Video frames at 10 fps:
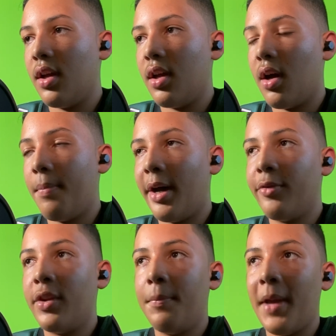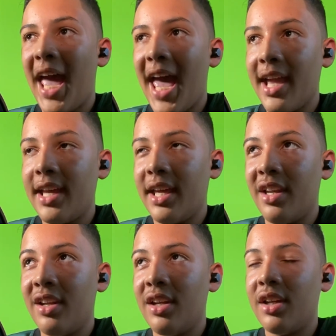about the
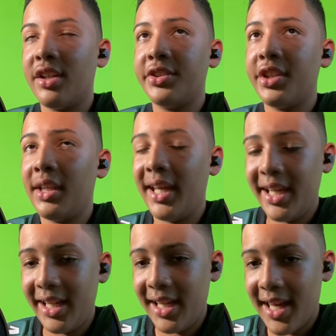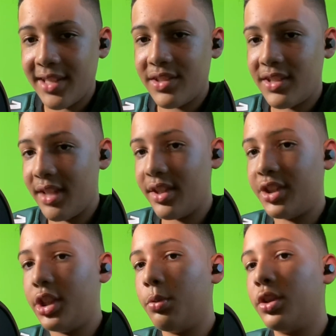packet because the lady had said that
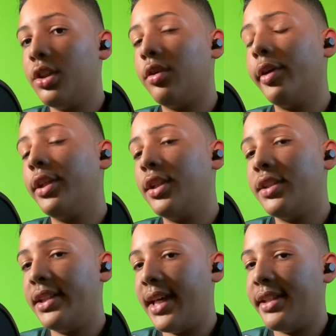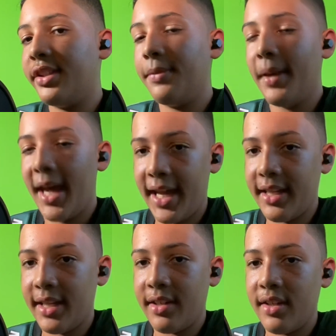she was going to send a
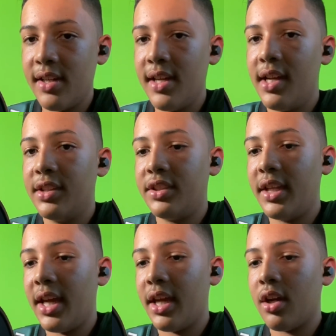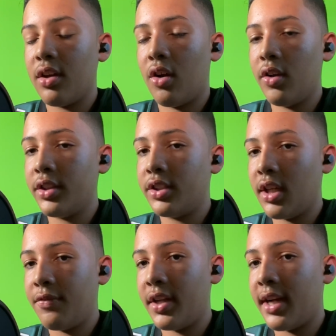packet saying all the
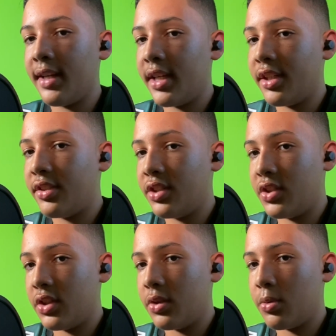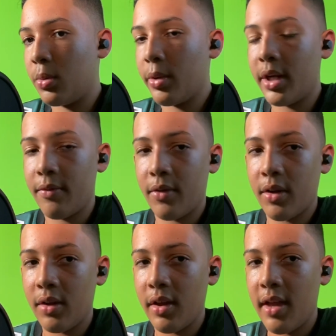stuff that I needed to do or whatever.